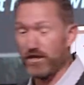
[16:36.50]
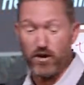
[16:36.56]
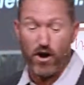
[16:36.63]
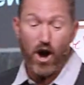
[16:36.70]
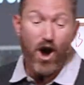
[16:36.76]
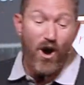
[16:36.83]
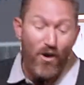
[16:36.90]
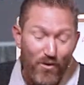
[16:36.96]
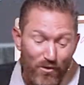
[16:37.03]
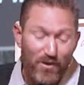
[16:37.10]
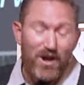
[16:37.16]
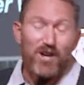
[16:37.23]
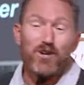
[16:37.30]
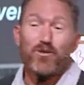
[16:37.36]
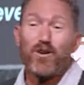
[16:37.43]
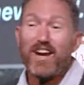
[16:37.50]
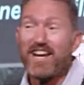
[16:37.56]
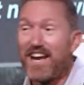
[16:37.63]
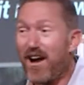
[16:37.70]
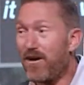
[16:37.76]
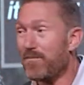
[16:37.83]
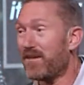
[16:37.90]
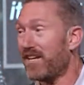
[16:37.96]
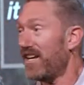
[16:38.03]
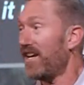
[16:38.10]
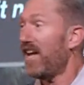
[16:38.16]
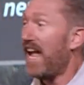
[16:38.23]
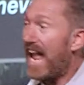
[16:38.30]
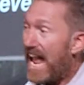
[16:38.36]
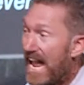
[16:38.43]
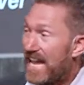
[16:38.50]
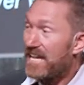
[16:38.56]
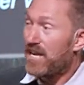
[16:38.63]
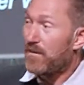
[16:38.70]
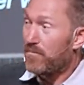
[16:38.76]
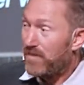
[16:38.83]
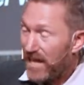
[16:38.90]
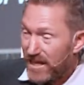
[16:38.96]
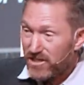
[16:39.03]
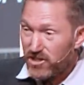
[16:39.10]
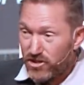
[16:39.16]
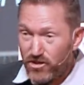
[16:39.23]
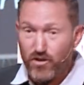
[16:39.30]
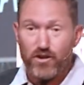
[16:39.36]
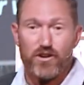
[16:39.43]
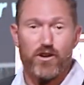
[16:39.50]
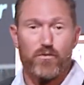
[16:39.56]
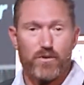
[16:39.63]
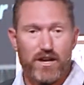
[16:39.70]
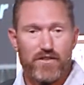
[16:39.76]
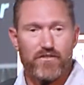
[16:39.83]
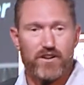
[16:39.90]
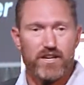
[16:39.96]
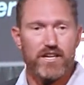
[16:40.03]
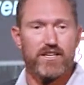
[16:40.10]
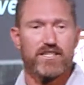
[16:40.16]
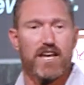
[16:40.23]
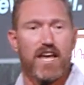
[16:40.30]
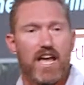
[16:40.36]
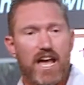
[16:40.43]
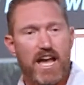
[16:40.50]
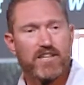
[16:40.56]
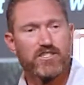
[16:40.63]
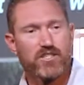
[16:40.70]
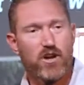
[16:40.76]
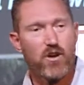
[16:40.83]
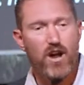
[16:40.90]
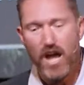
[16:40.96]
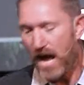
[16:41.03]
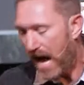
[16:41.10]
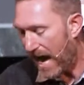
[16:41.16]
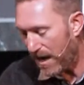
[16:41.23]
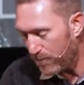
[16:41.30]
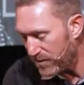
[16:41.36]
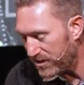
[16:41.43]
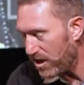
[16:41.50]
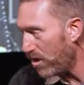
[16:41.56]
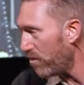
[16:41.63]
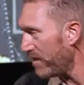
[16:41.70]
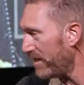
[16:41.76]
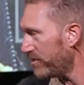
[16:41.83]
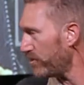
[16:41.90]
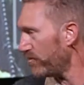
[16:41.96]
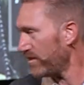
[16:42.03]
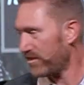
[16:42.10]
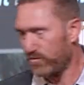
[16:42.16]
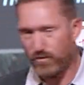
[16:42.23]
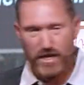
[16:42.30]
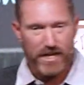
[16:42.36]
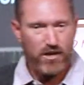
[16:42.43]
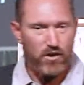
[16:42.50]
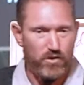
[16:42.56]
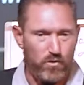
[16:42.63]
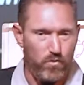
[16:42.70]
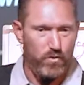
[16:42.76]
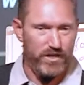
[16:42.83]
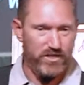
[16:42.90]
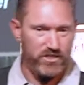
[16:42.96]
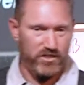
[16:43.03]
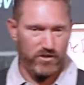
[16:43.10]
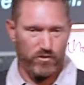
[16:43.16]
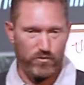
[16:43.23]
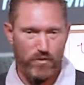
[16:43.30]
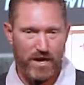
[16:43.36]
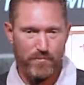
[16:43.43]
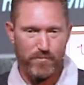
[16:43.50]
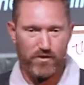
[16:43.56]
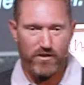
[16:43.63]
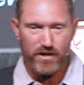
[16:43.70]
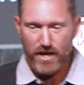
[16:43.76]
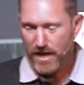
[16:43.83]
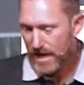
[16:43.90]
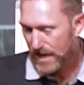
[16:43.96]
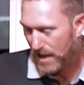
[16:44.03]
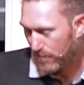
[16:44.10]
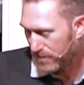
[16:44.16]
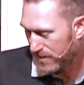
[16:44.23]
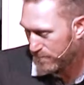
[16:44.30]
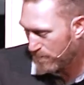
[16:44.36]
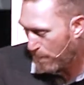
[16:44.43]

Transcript: and go, oh, great, now I'm gonna hang up that shirt or whatever it is. And so I would go and do this, what I call the windshield wiper, and I would just,